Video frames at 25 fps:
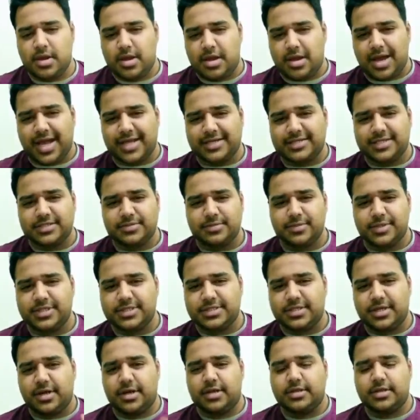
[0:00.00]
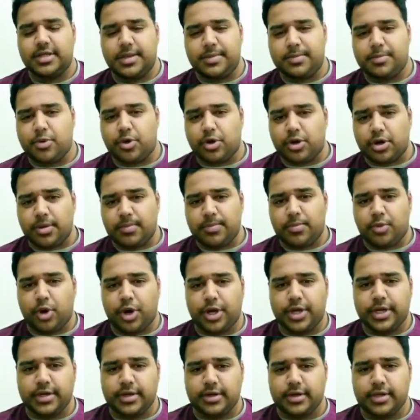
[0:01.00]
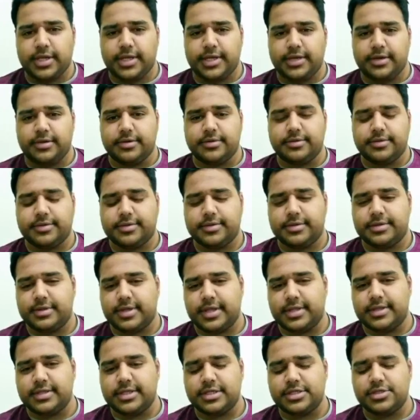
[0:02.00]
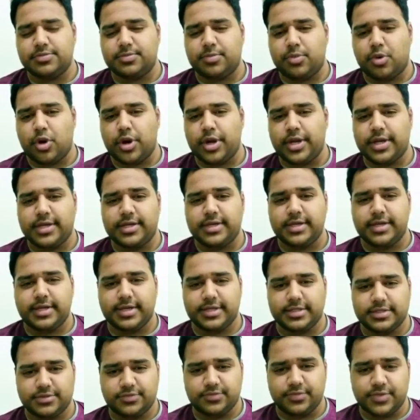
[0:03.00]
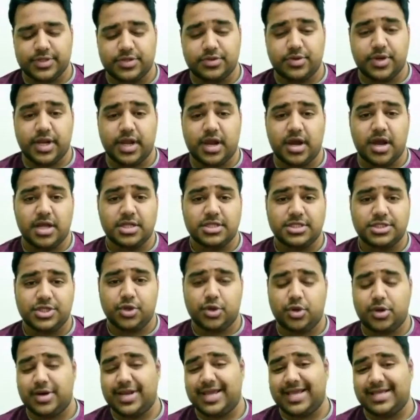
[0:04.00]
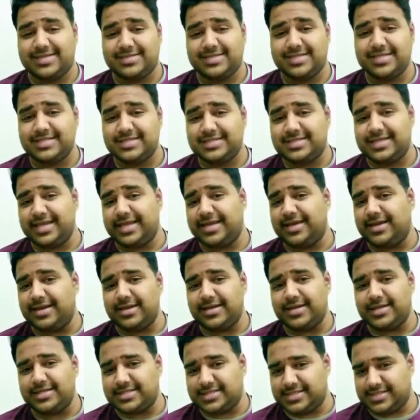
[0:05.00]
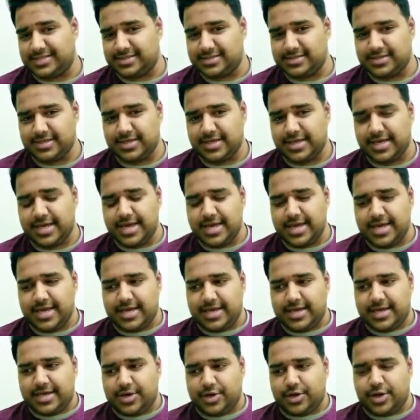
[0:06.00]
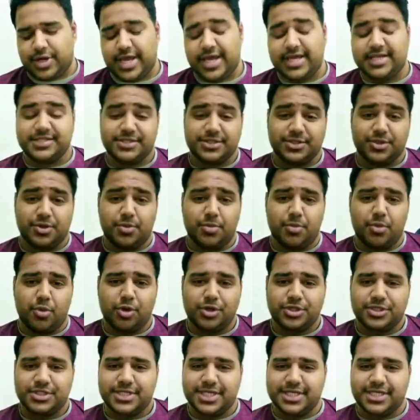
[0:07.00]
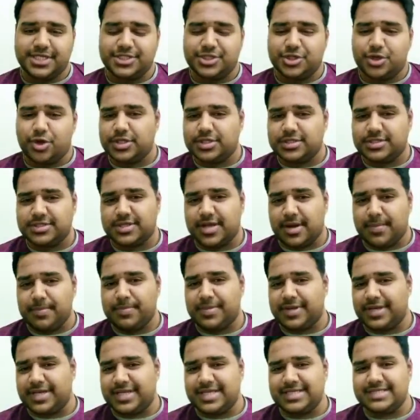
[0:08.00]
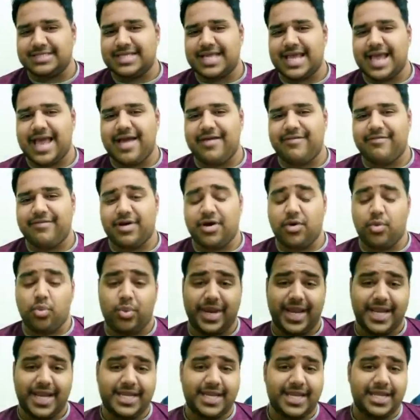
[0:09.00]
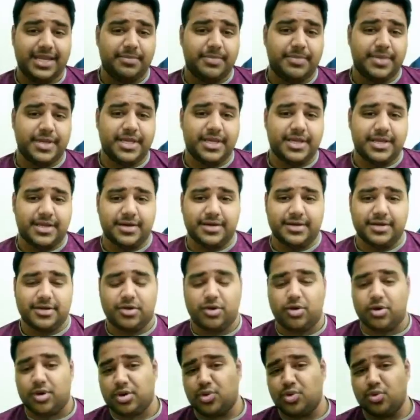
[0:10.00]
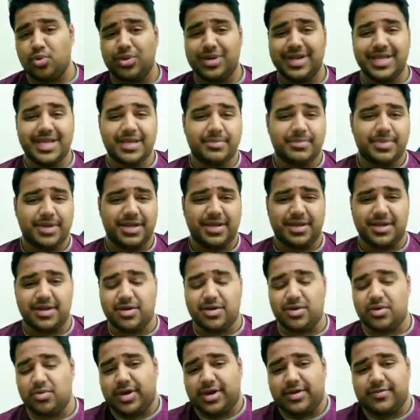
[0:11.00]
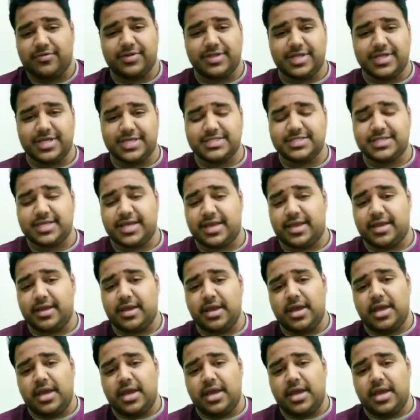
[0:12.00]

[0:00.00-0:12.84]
I just missed another important point earlier, and this point is with regards to your existing illness. Okay, so most insurance companies have a waiting period or cooling period, or whatever they say.